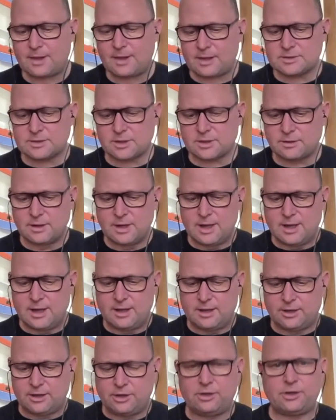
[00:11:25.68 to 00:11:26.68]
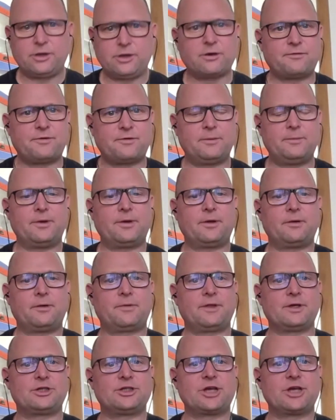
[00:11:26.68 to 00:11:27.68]
So you're familiar with
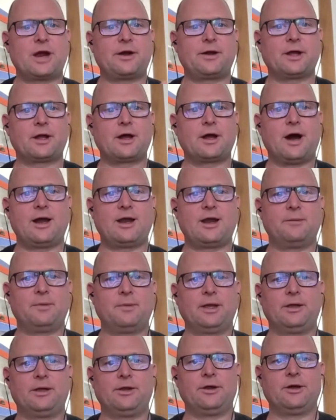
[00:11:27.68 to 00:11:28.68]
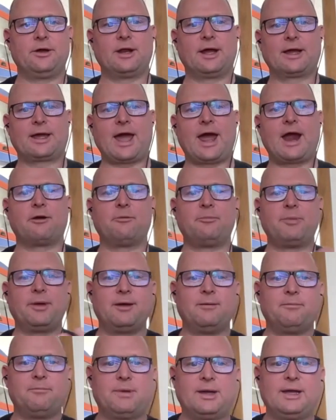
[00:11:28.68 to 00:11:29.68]
the shared economy, like
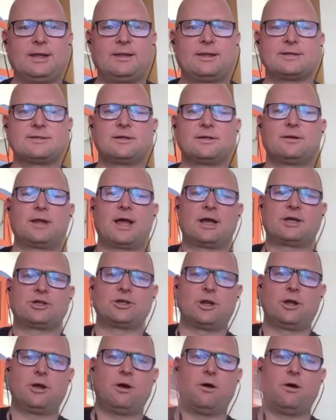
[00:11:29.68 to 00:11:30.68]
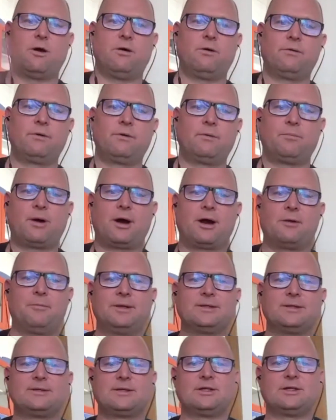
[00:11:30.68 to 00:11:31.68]
Airbnb doesn't actually own
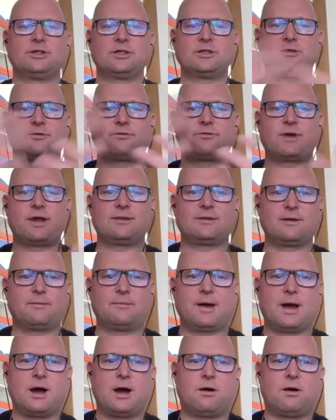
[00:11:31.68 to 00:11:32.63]
apartments, they just rent them out.